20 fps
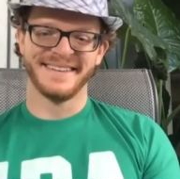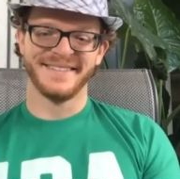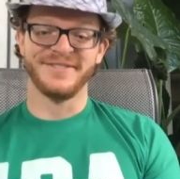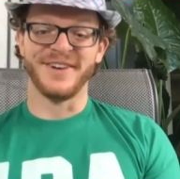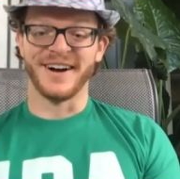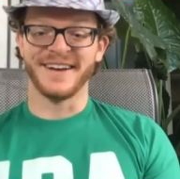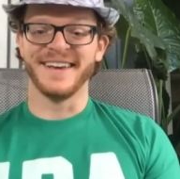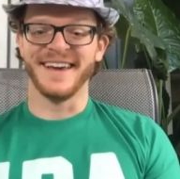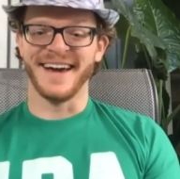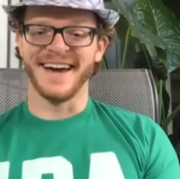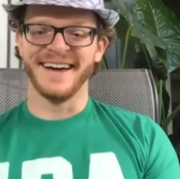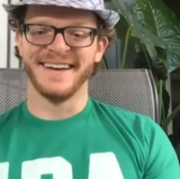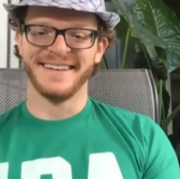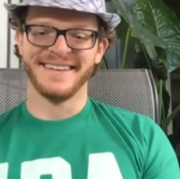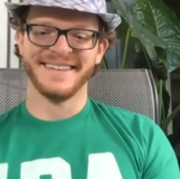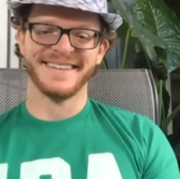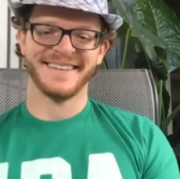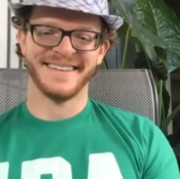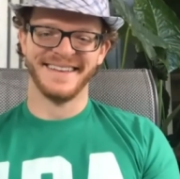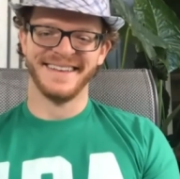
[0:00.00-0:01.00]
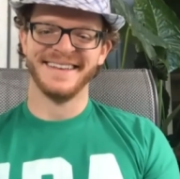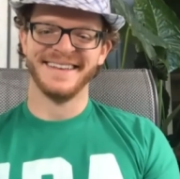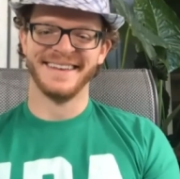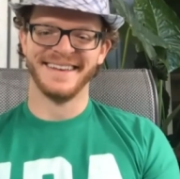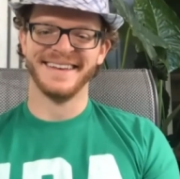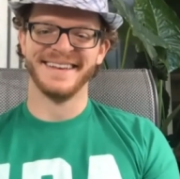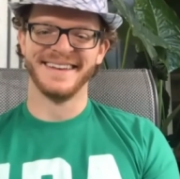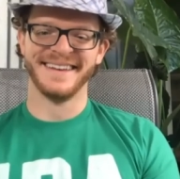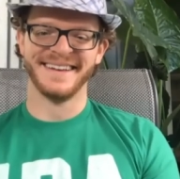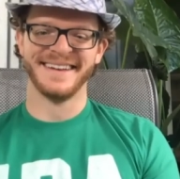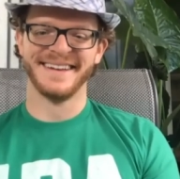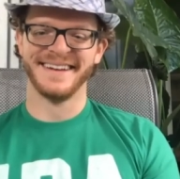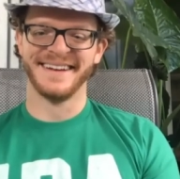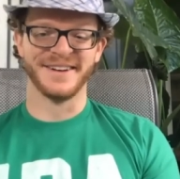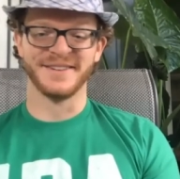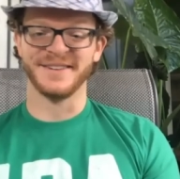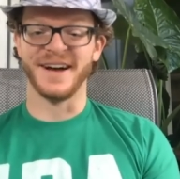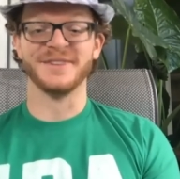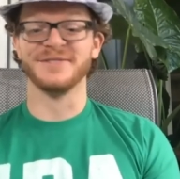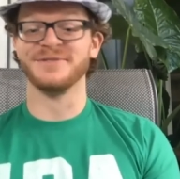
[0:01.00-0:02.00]
Fuck yeah.
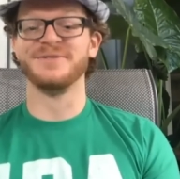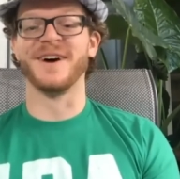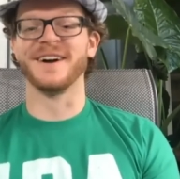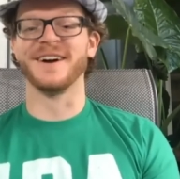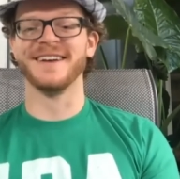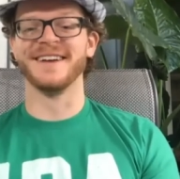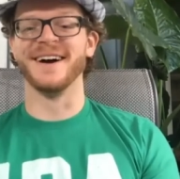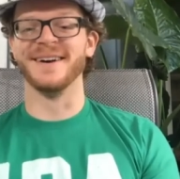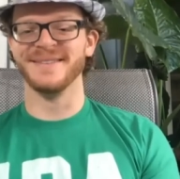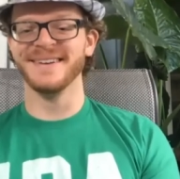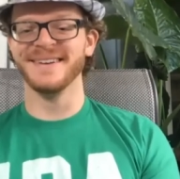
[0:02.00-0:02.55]
I was fucked up.